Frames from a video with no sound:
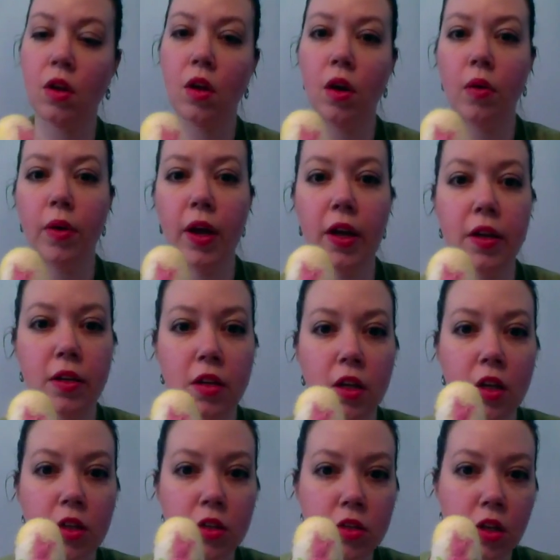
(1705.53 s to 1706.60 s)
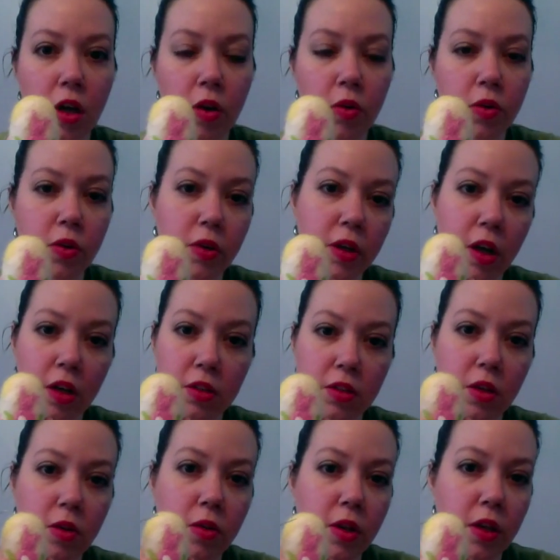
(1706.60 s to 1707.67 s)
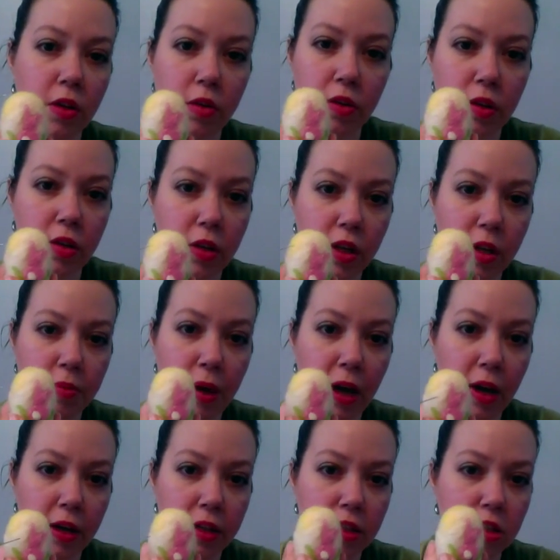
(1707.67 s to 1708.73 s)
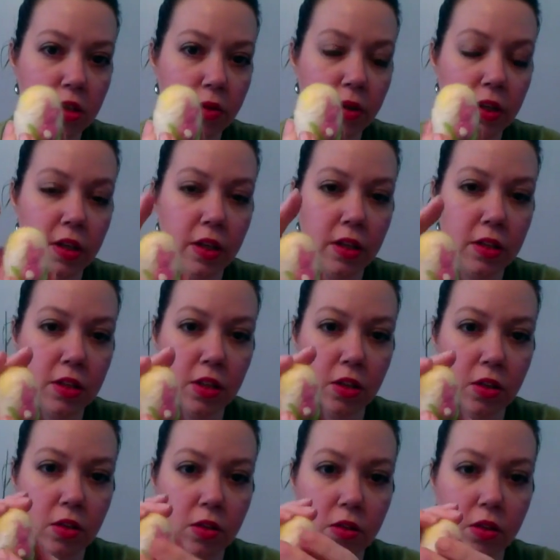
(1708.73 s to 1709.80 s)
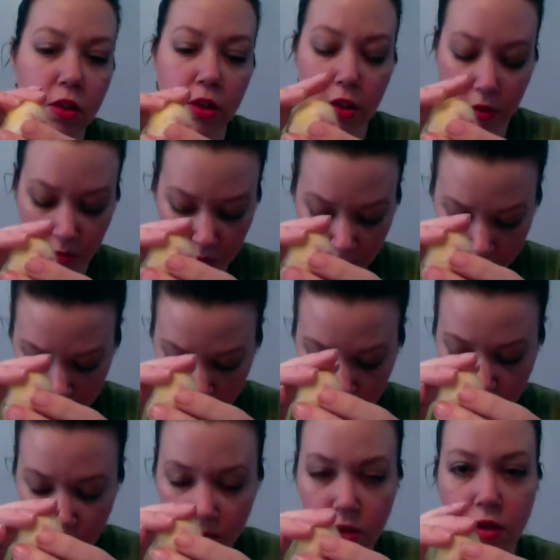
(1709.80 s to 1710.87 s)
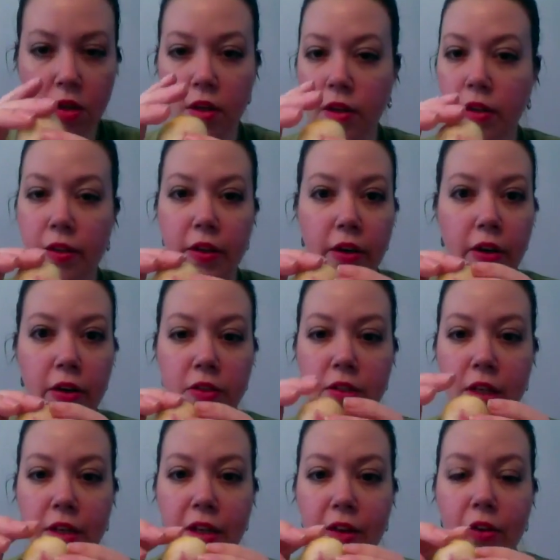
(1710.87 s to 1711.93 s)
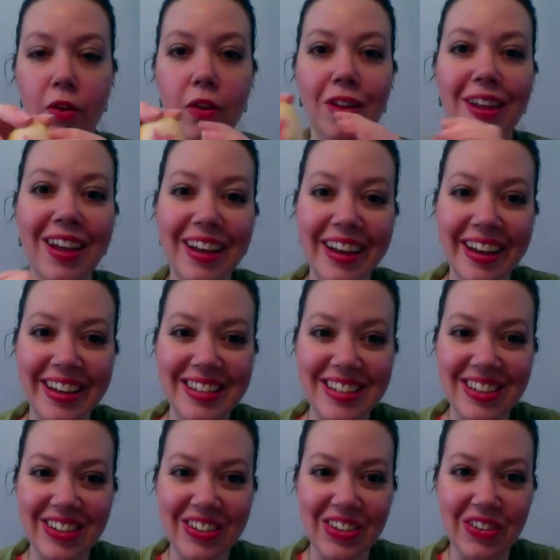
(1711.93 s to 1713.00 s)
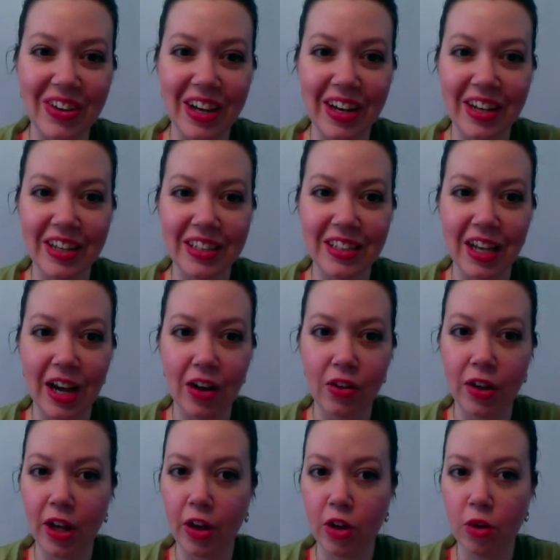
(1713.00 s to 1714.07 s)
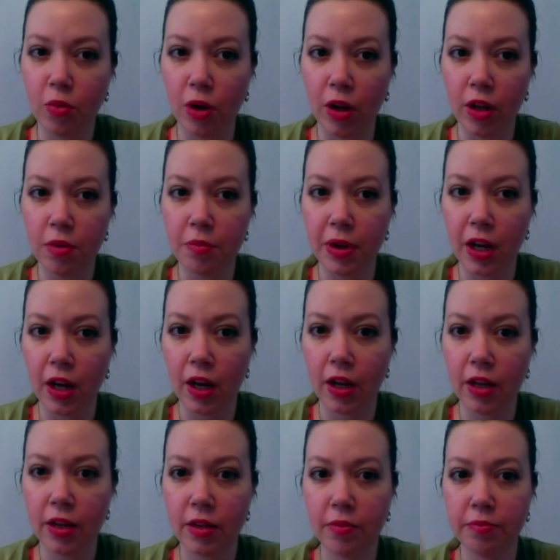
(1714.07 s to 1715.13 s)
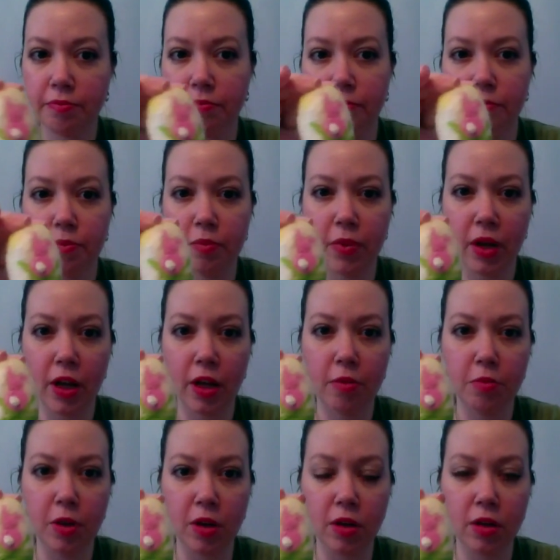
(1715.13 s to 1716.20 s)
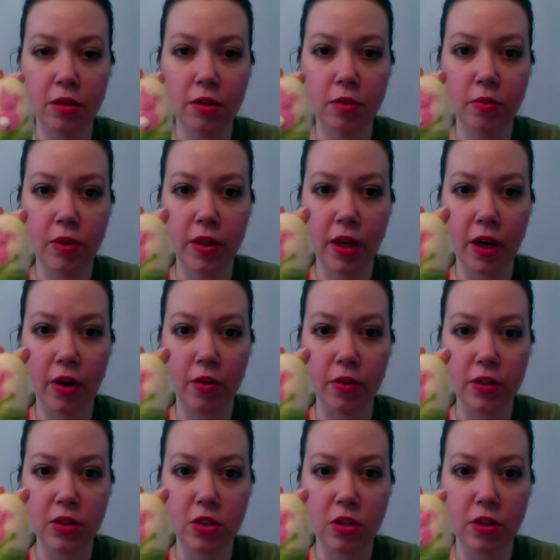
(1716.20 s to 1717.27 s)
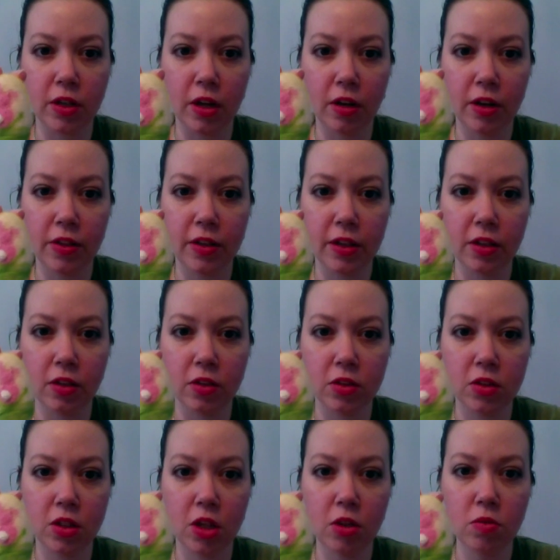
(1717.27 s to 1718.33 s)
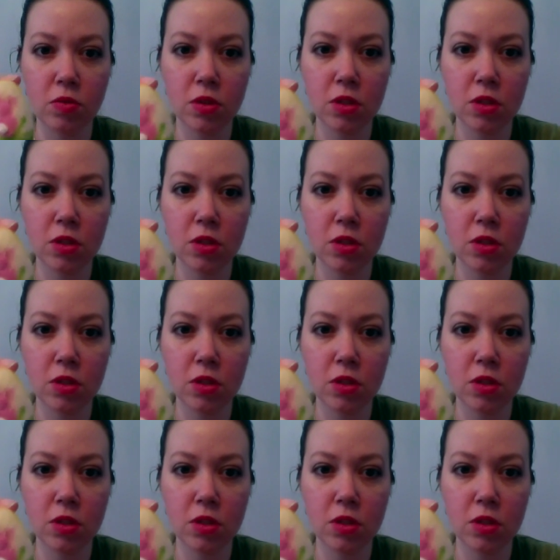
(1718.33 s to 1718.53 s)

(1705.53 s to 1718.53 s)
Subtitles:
Okay, so you can also, you know, keep adding to it until, oops, there goes that needle, until you get it exactly how you want it. But I am good with how this turned out. I think it looks cute.